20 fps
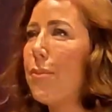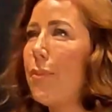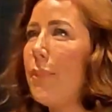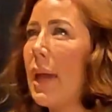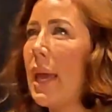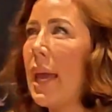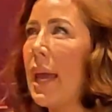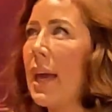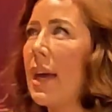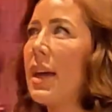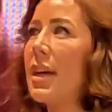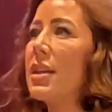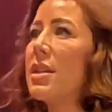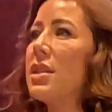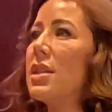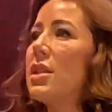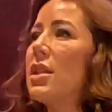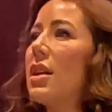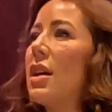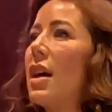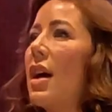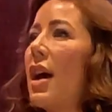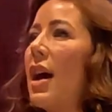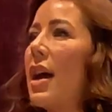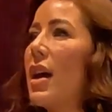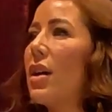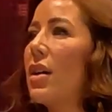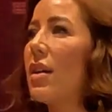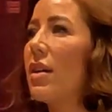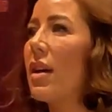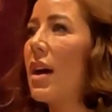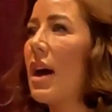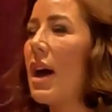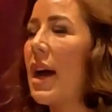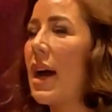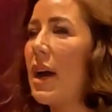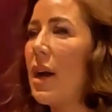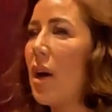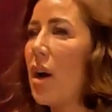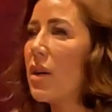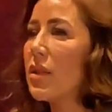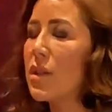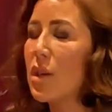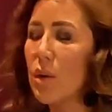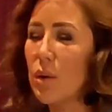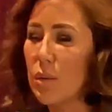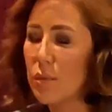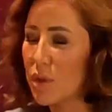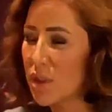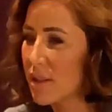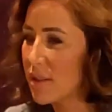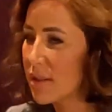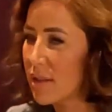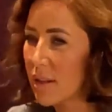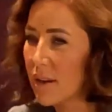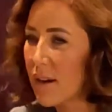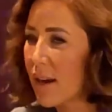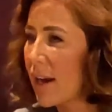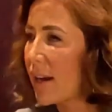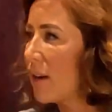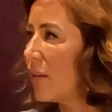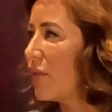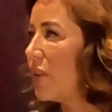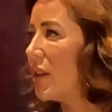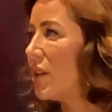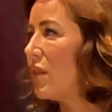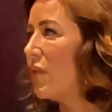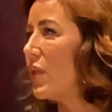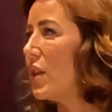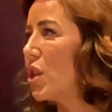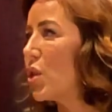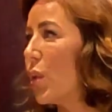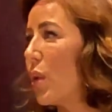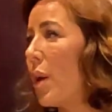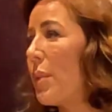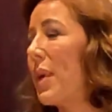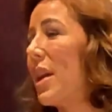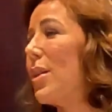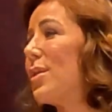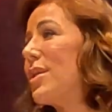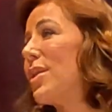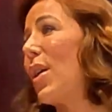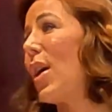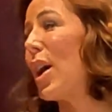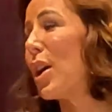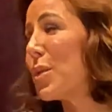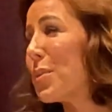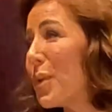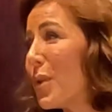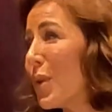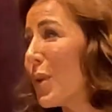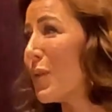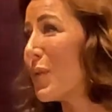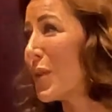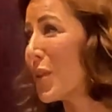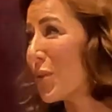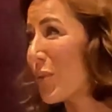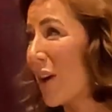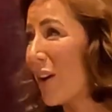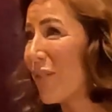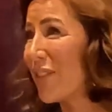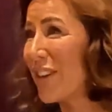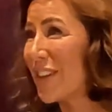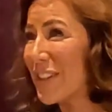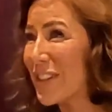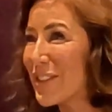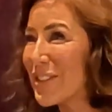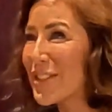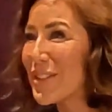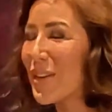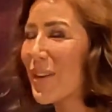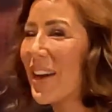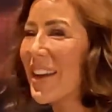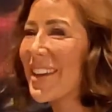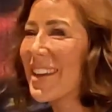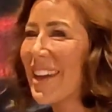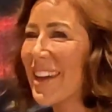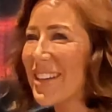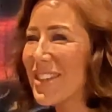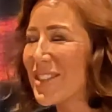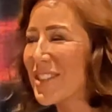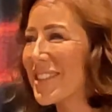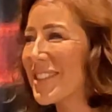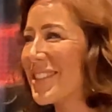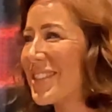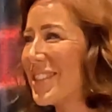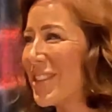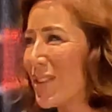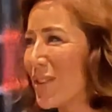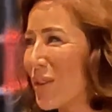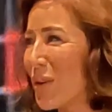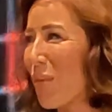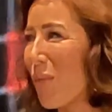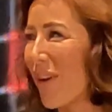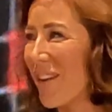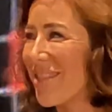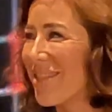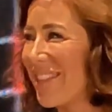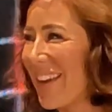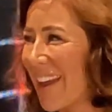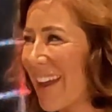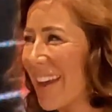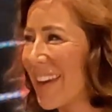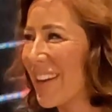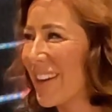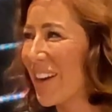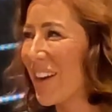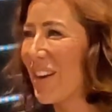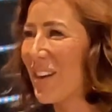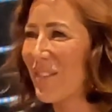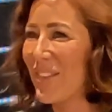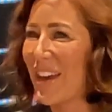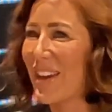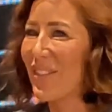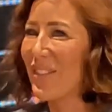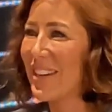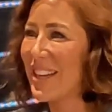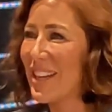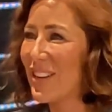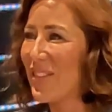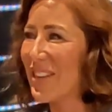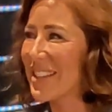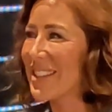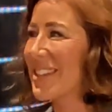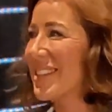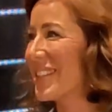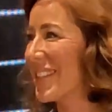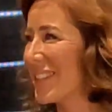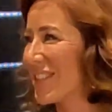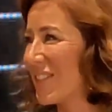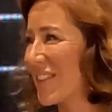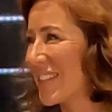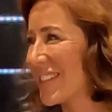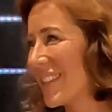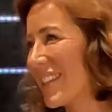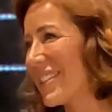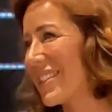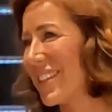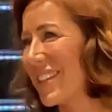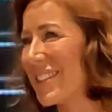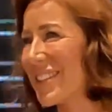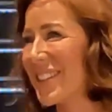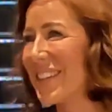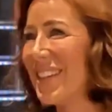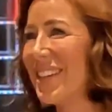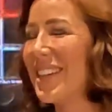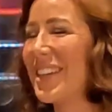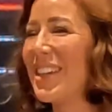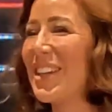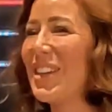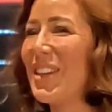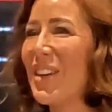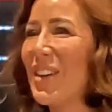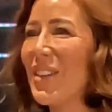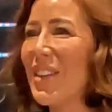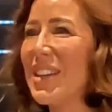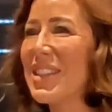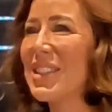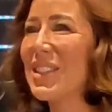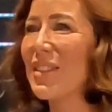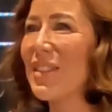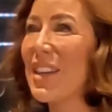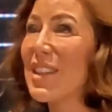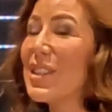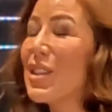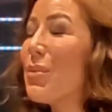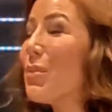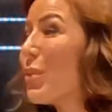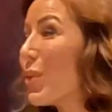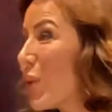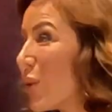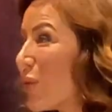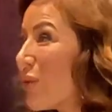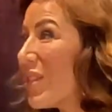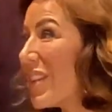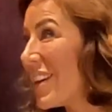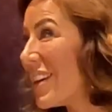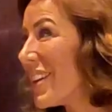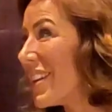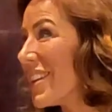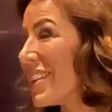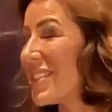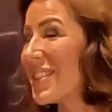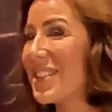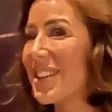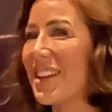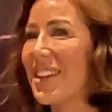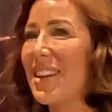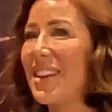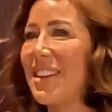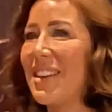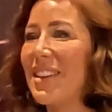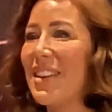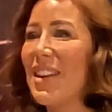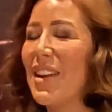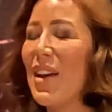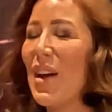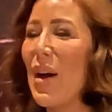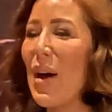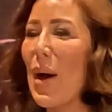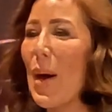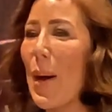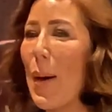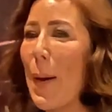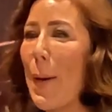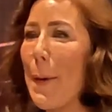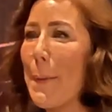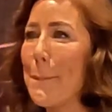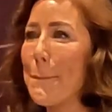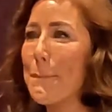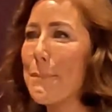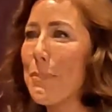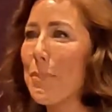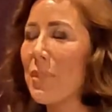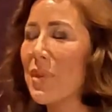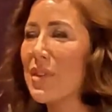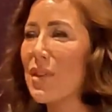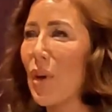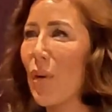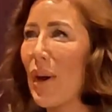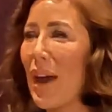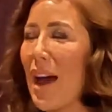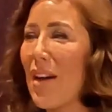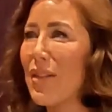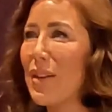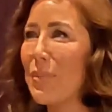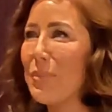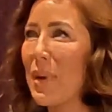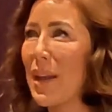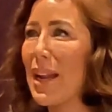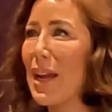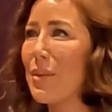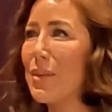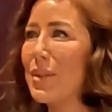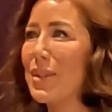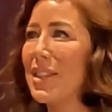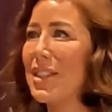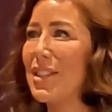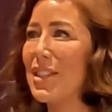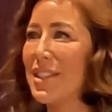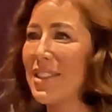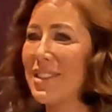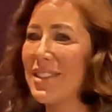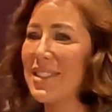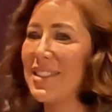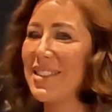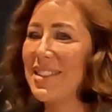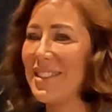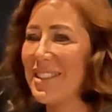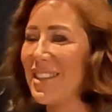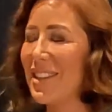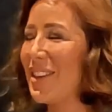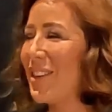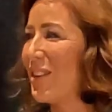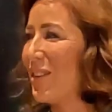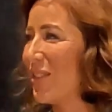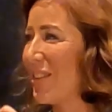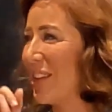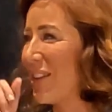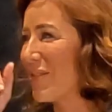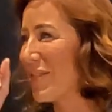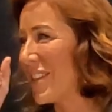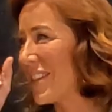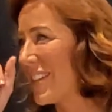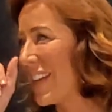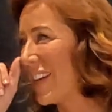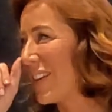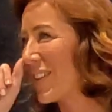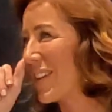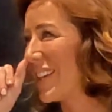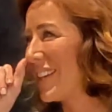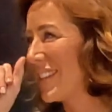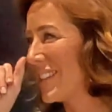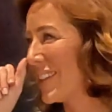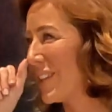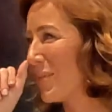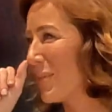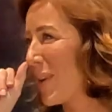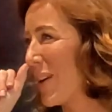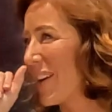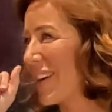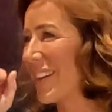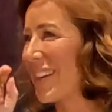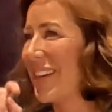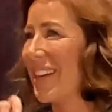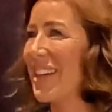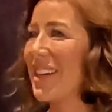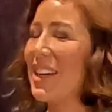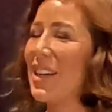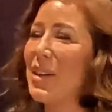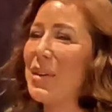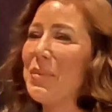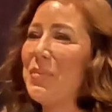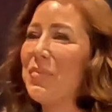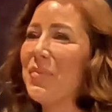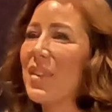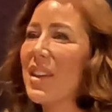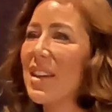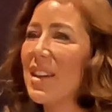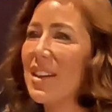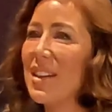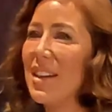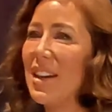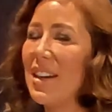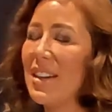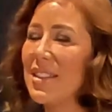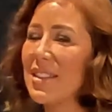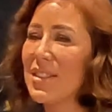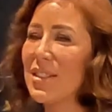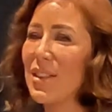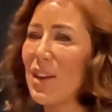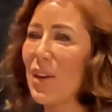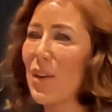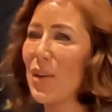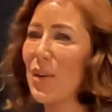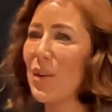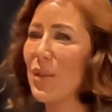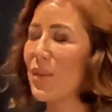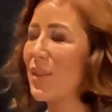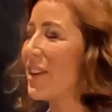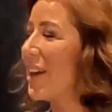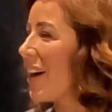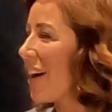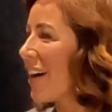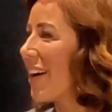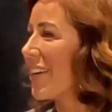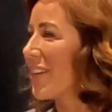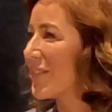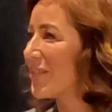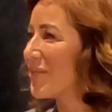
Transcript: And I also am just the kind of individual. I mean, I was an entrepreneur for 12 years, so I can't just do the one thing. I'm like, we need to fix this. Let's fix this. Let's improve this. And so I haven't been able to just leave the tinkering to the marketing. So yeah.